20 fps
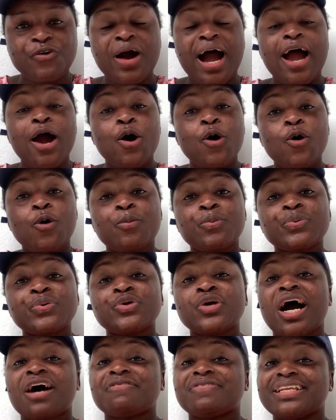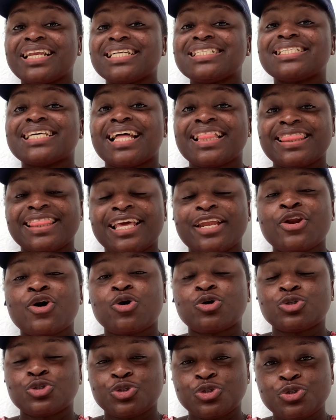I hope you have learned a thing or
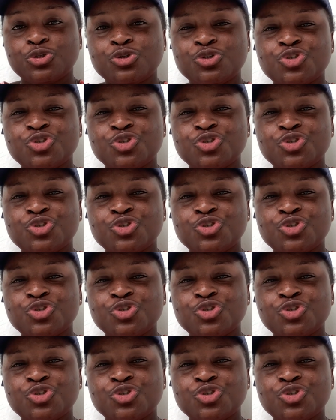two.